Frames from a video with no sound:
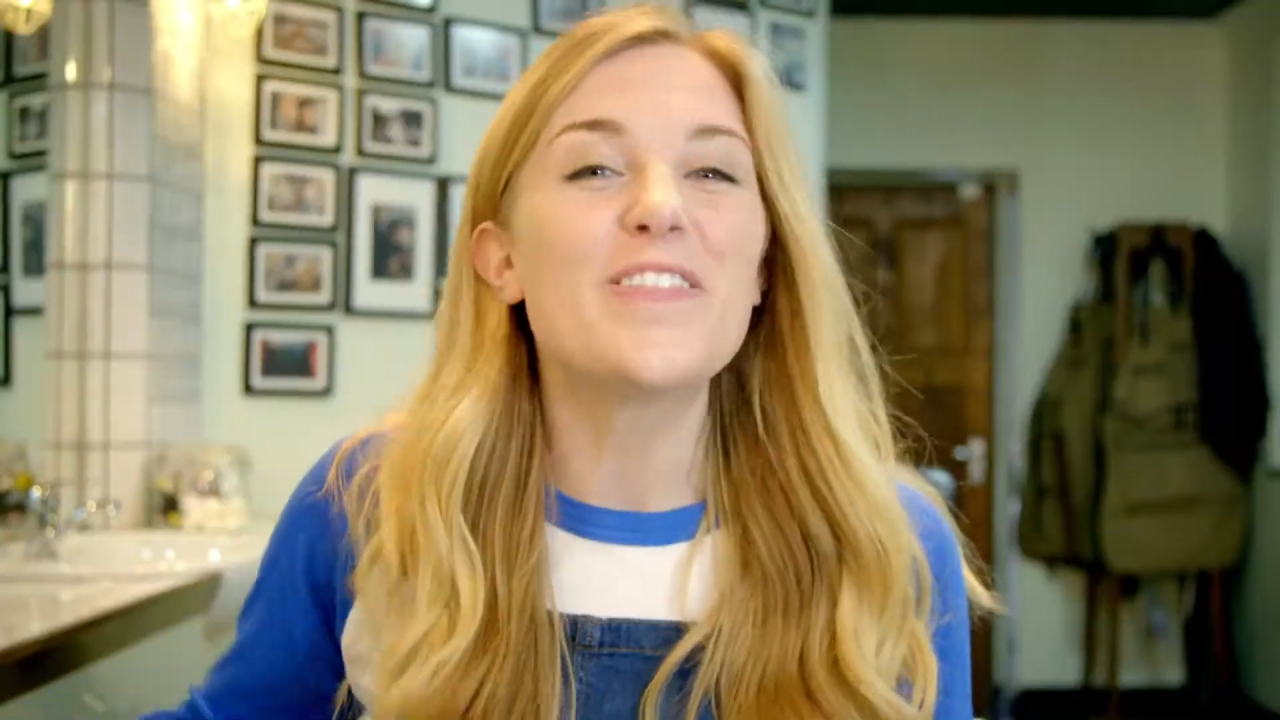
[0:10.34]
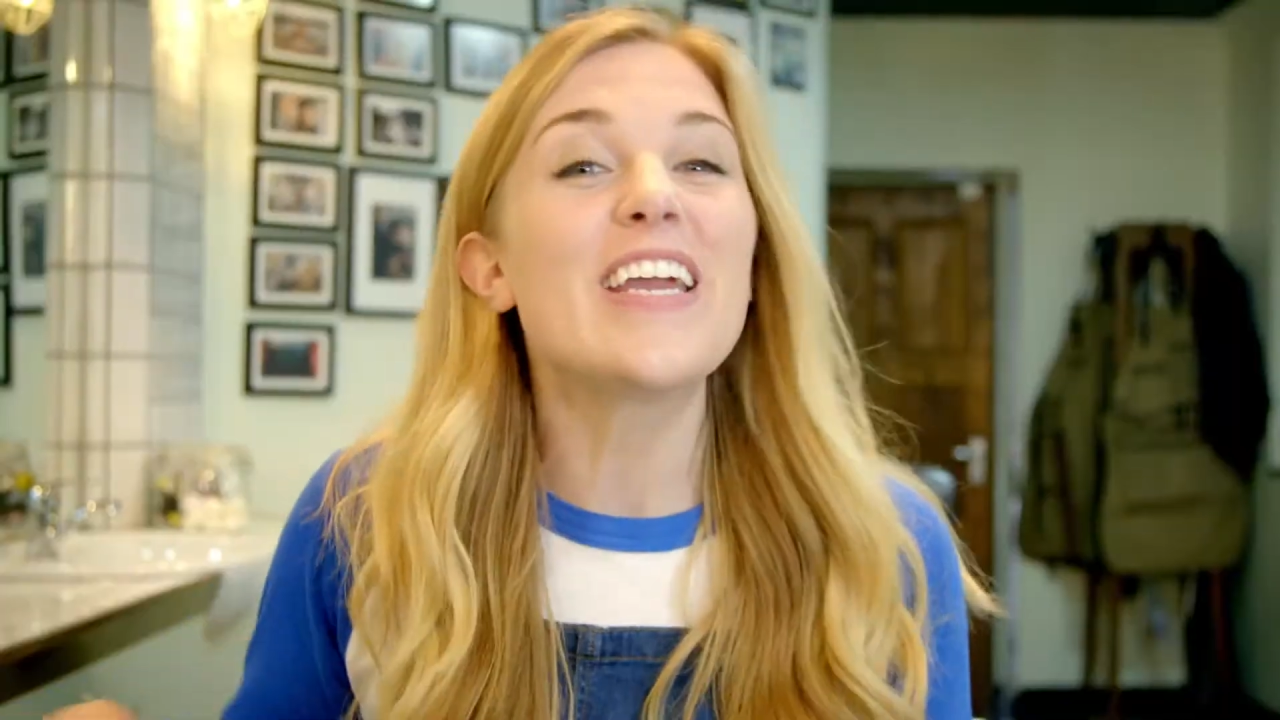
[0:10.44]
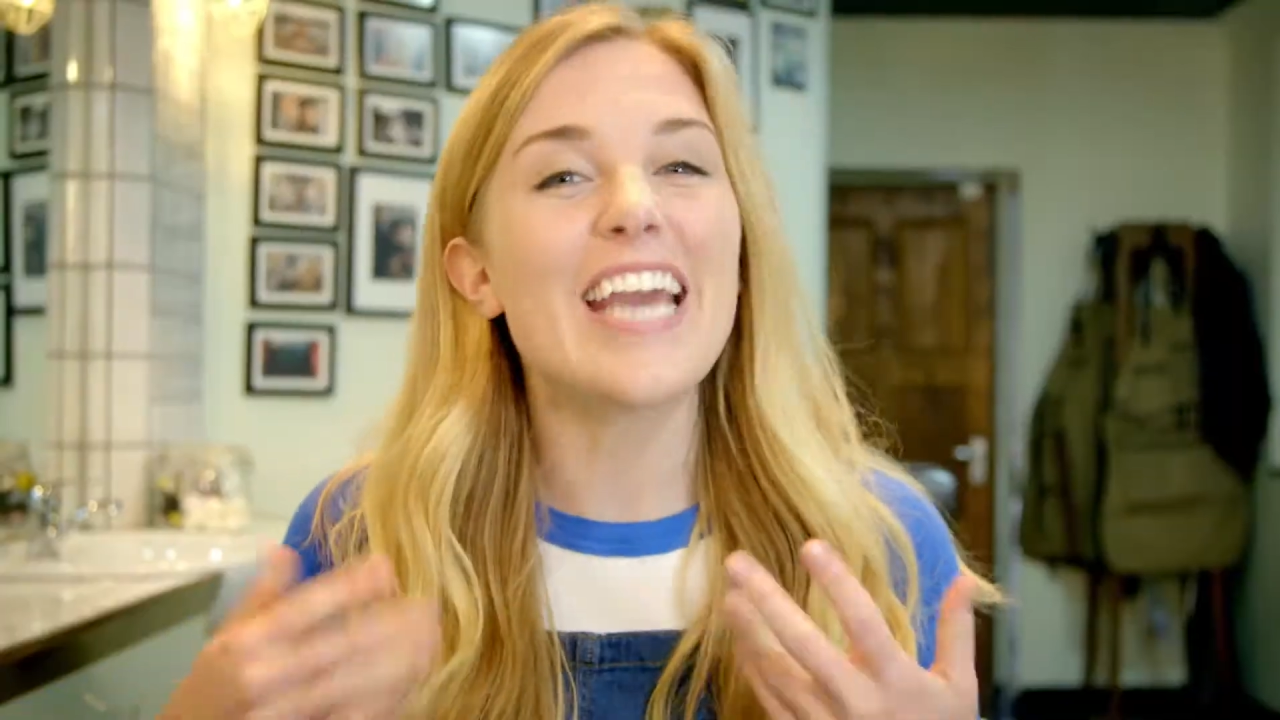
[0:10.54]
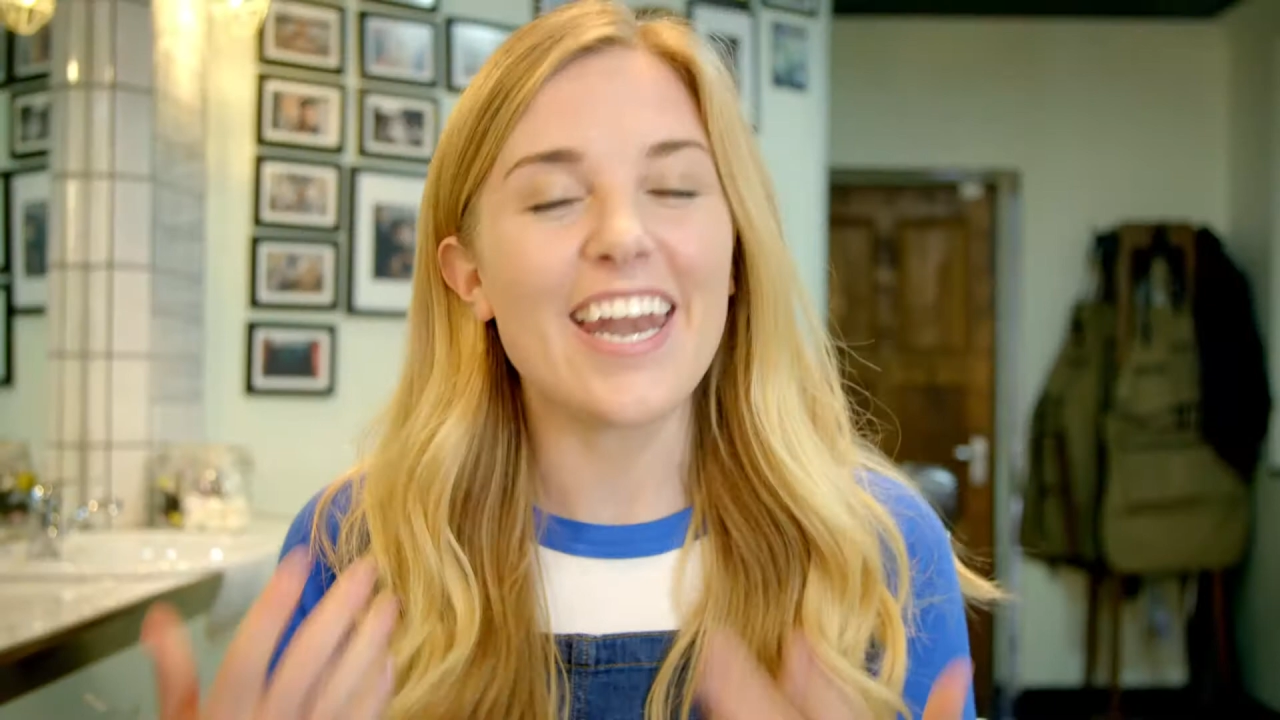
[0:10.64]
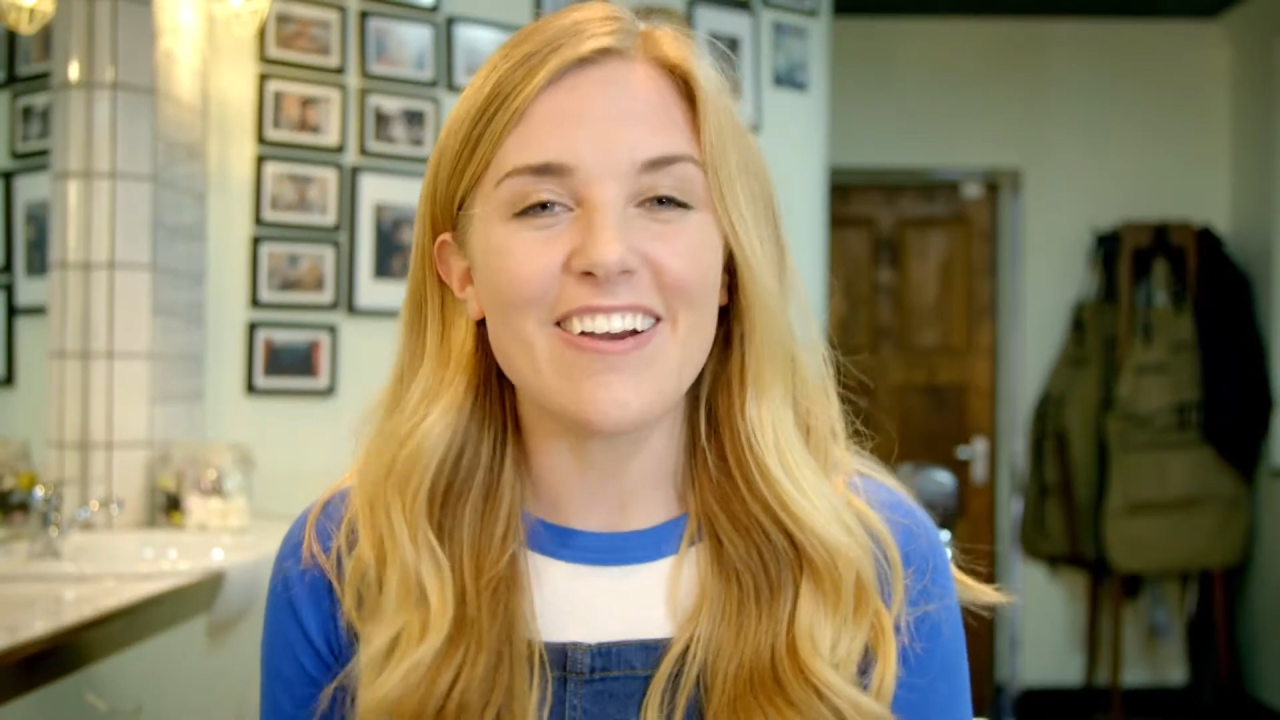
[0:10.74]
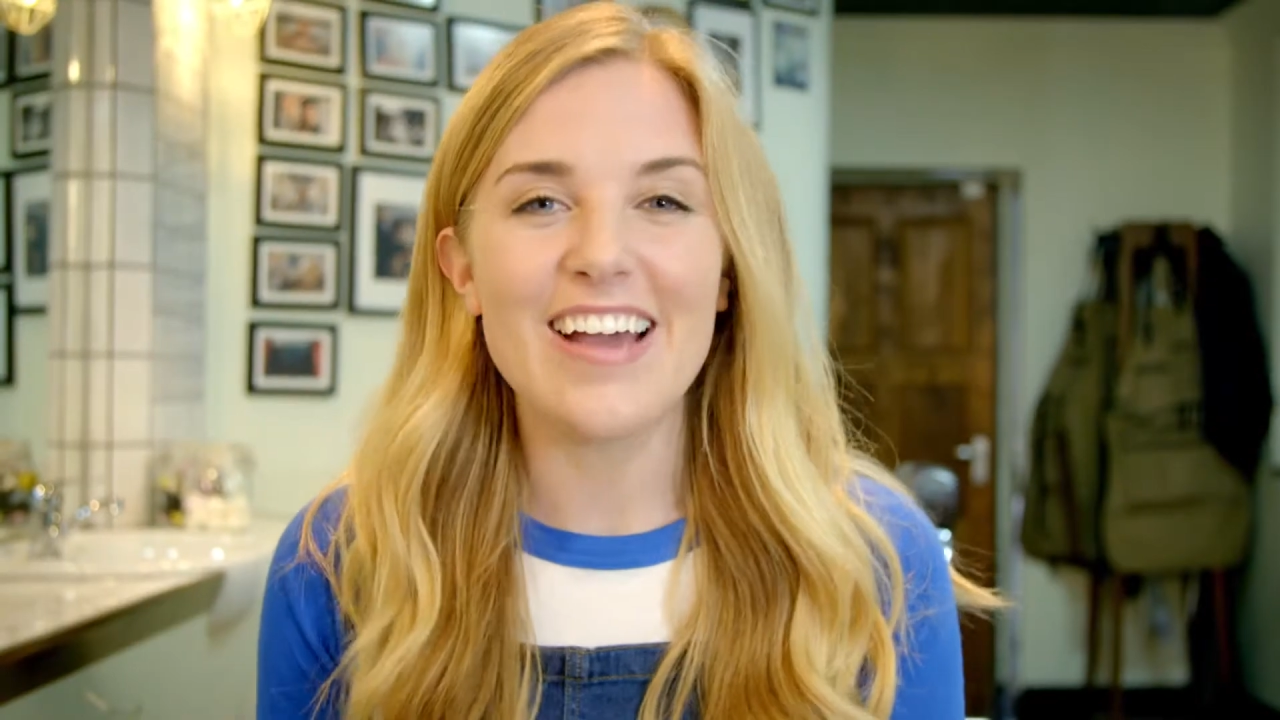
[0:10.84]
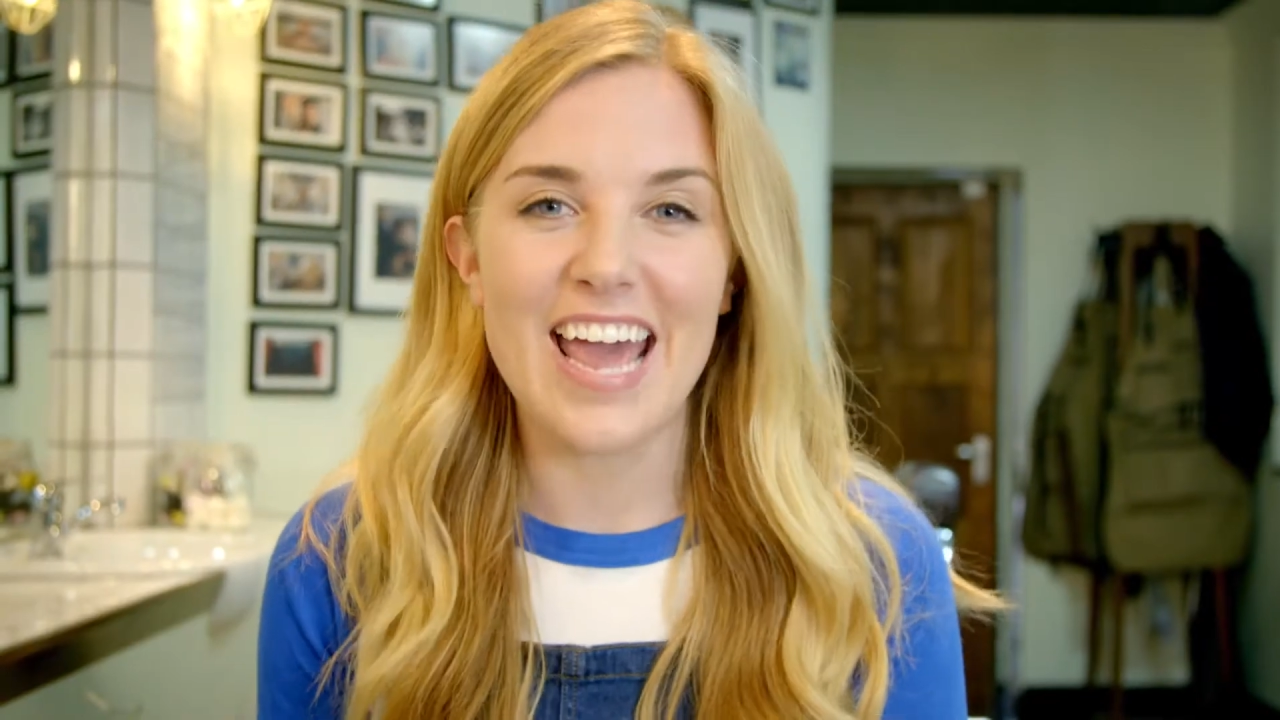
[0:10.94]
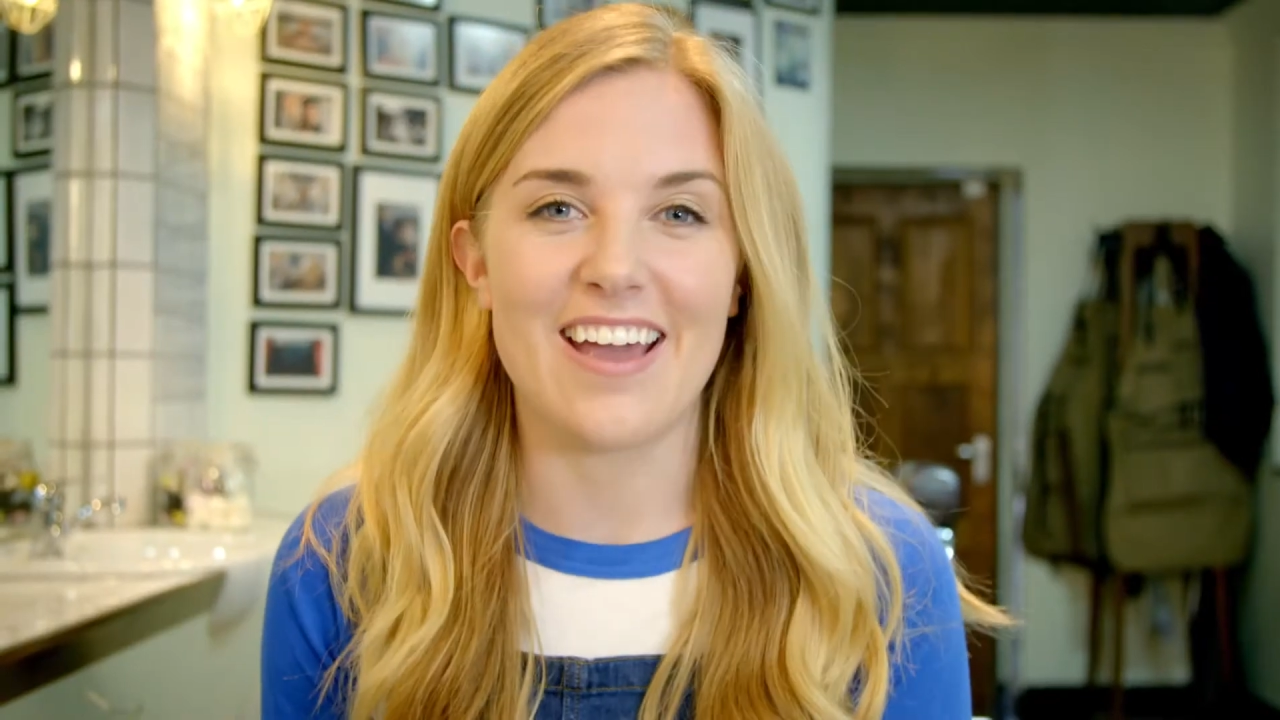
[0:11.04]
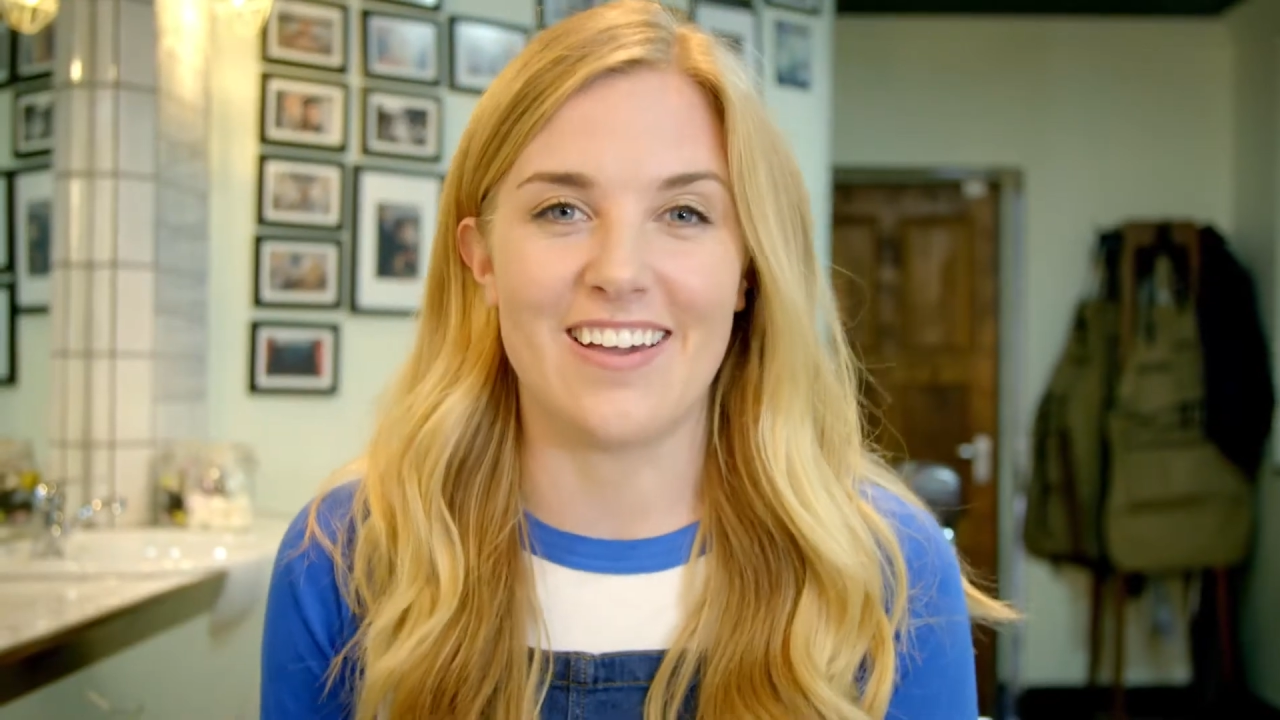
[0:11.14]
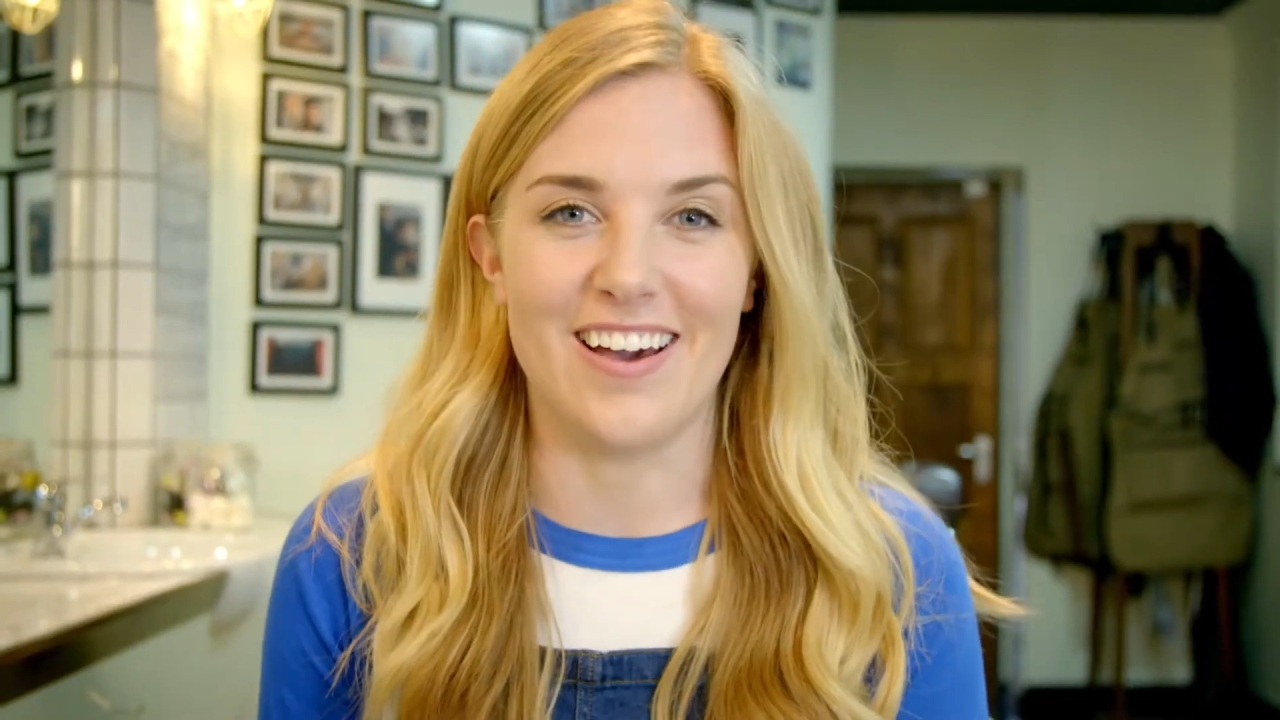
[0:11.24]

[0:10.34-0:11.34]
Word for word: we get our hair